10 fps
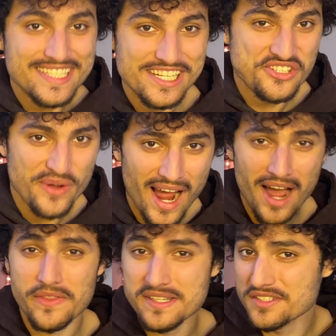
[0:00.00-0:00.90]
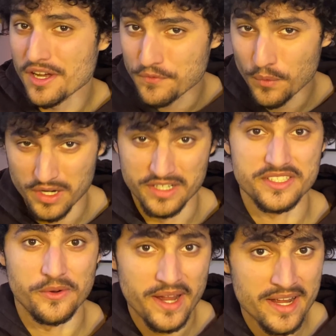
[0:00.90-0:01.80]
to teach you how this stuff
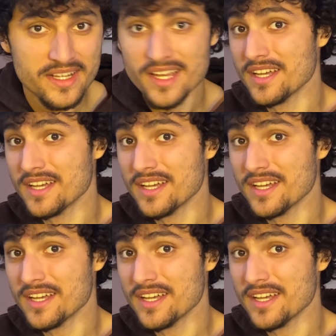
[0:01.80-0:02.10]
works, okay?